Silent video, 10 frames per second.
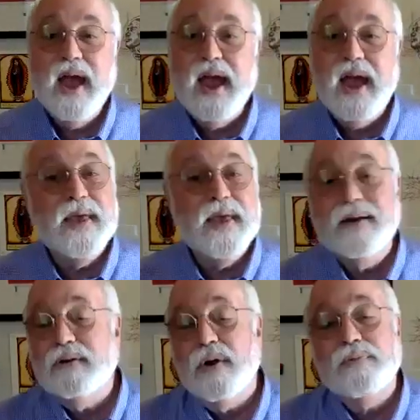And
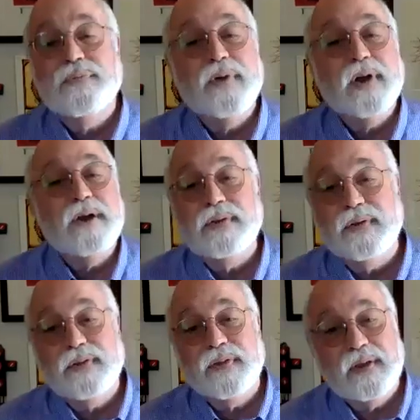then go figure,
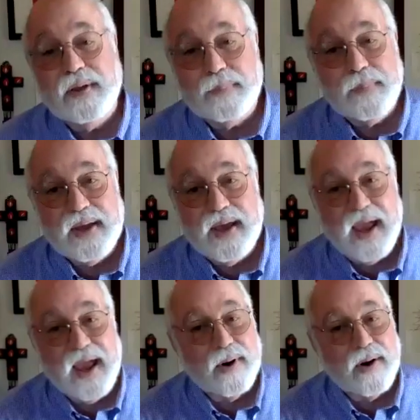it became